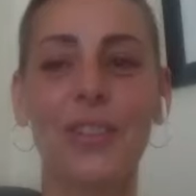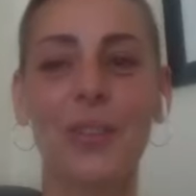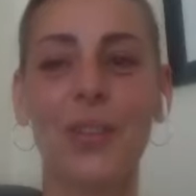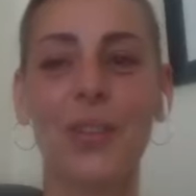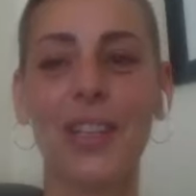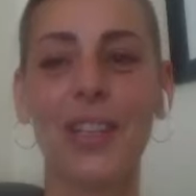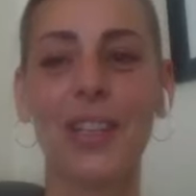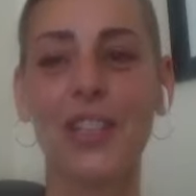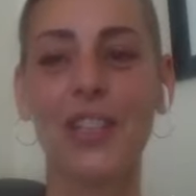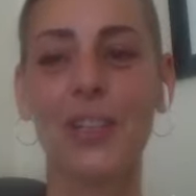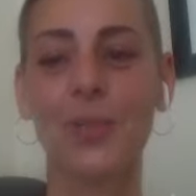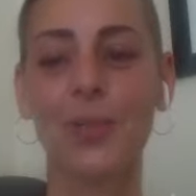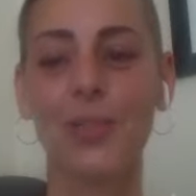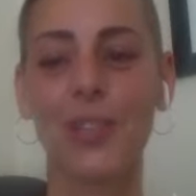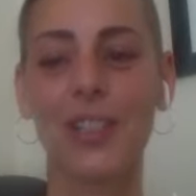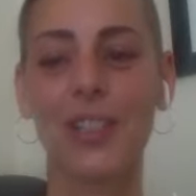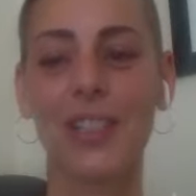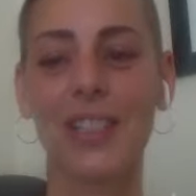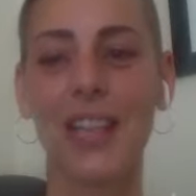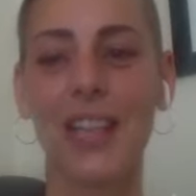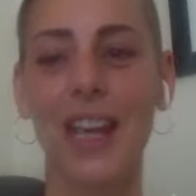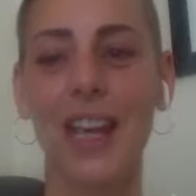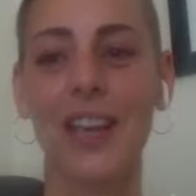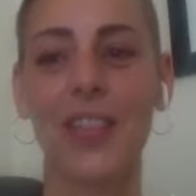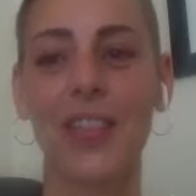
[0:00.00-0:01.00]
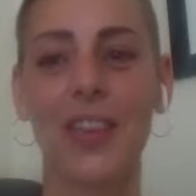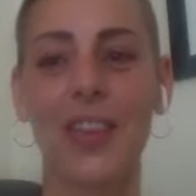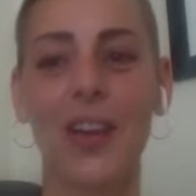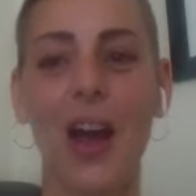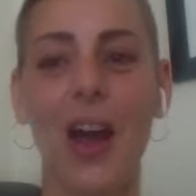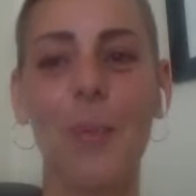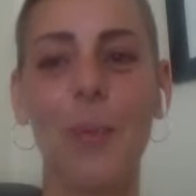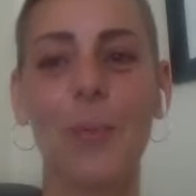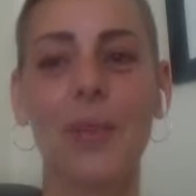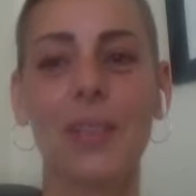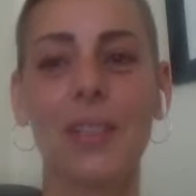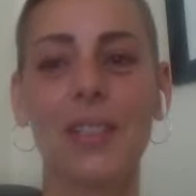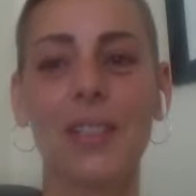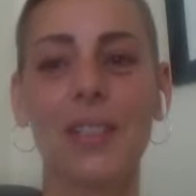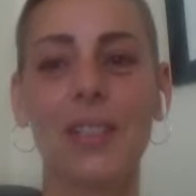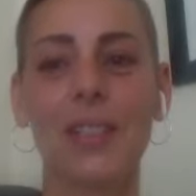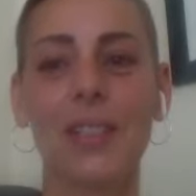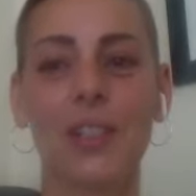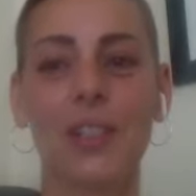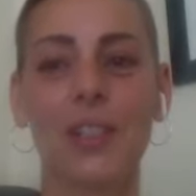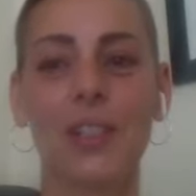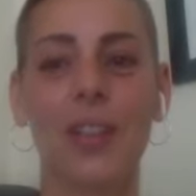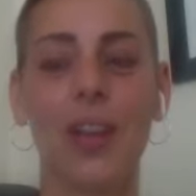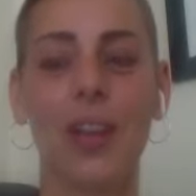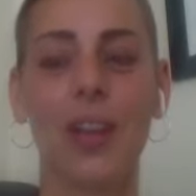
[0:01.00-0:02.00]
Alicia was just saying in the comment
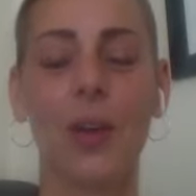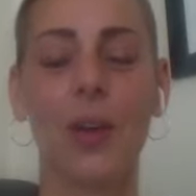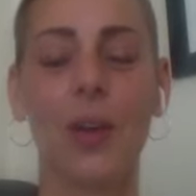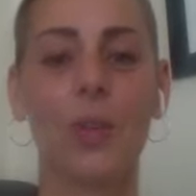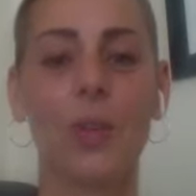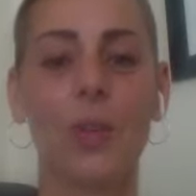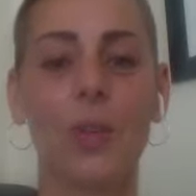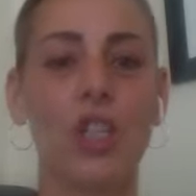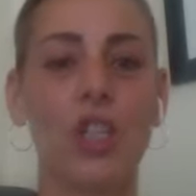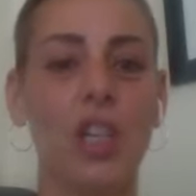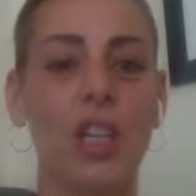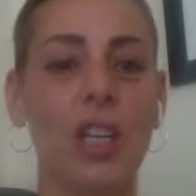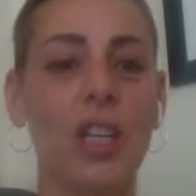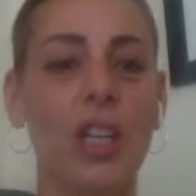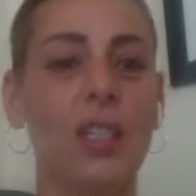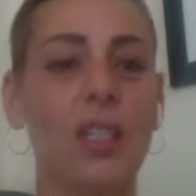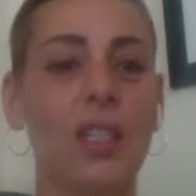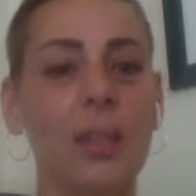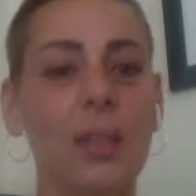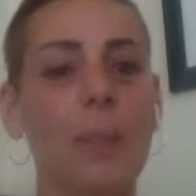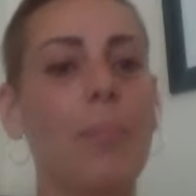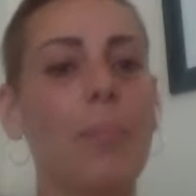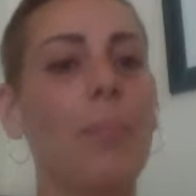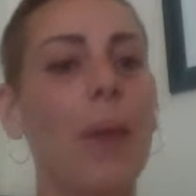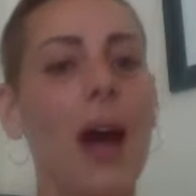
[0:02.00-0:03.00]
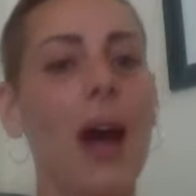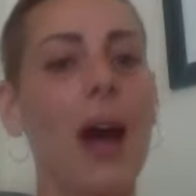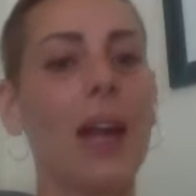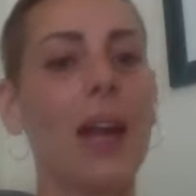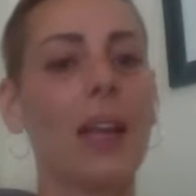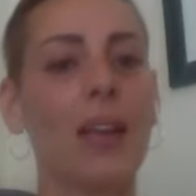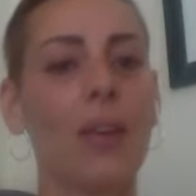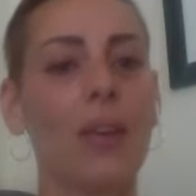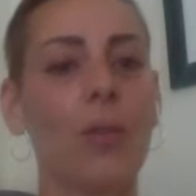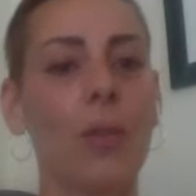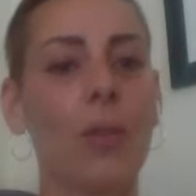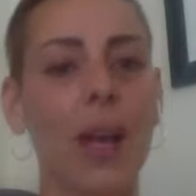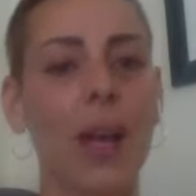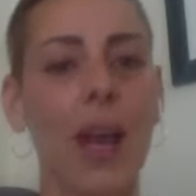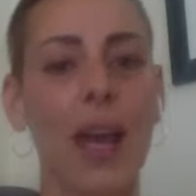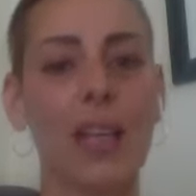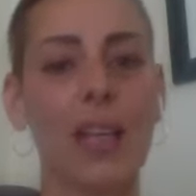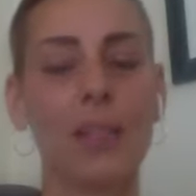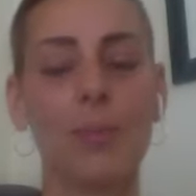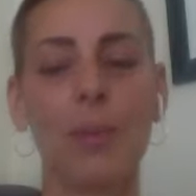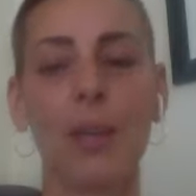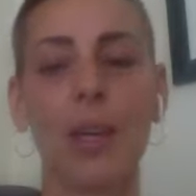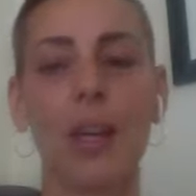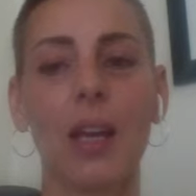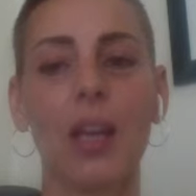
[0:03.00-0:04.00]
section that when she's embodying
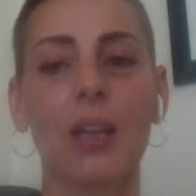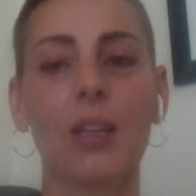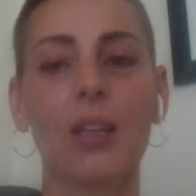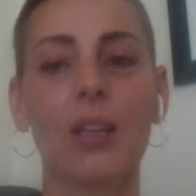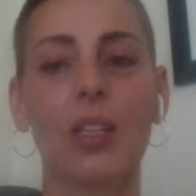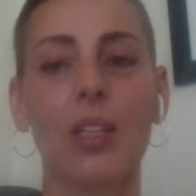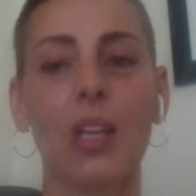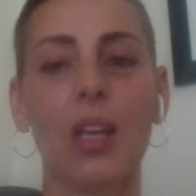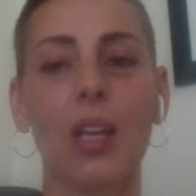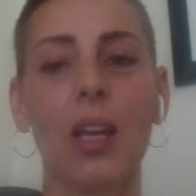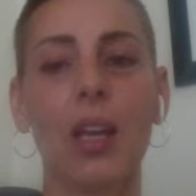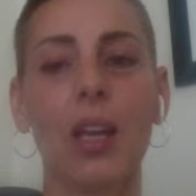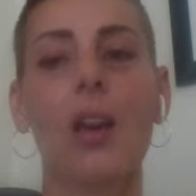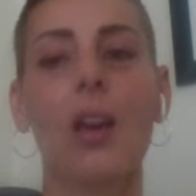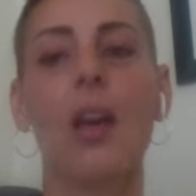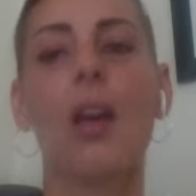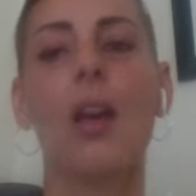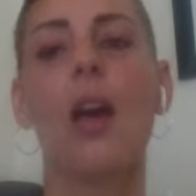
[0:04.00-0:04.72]
orgasmic energy,